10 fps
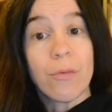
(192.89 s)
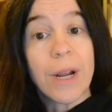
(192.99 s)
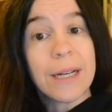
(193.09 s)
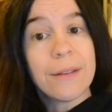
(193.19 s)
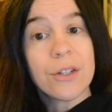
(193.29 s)

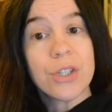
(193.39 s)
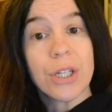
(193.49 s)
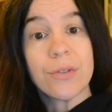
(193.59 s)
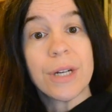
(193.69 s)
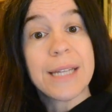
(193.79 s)
rated their
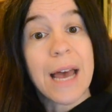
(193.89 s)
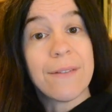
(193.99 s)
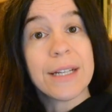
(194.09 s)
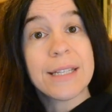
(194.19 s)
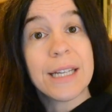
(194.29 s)
children as
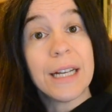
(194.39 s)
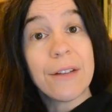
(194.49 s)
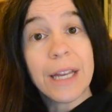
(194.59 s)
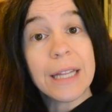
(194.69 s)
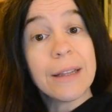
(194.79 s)
having
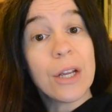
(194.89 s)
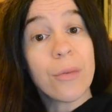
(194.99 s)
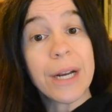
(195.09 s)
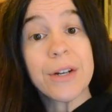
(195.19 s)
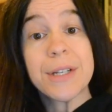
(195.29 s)
significantly
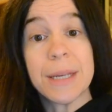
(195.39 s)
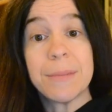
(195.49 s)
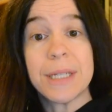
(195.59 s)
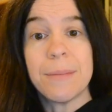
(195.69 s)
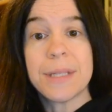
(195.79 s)
greater
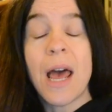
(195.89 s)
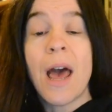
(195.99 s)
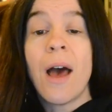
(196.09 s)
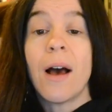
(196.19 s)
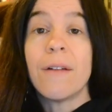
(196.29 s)
symptoms
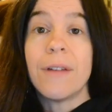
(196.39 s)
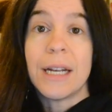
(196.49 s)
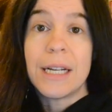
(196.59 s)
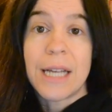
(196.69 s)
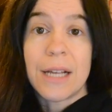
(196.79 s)
of
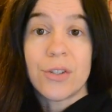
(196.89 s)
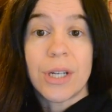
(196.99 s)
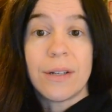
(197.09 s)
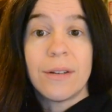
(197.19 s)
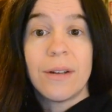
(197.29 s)

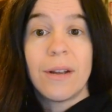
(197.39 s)
inattention,